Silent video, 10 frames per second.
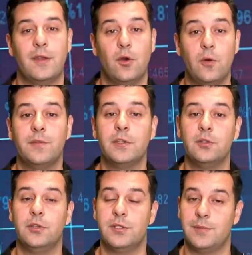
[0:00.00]
And hopefully
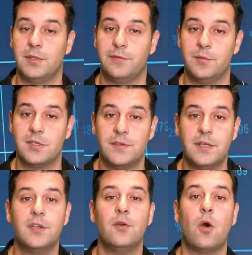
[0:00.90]
you learned something from this
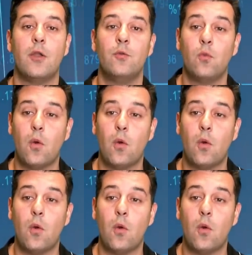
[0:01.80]
video on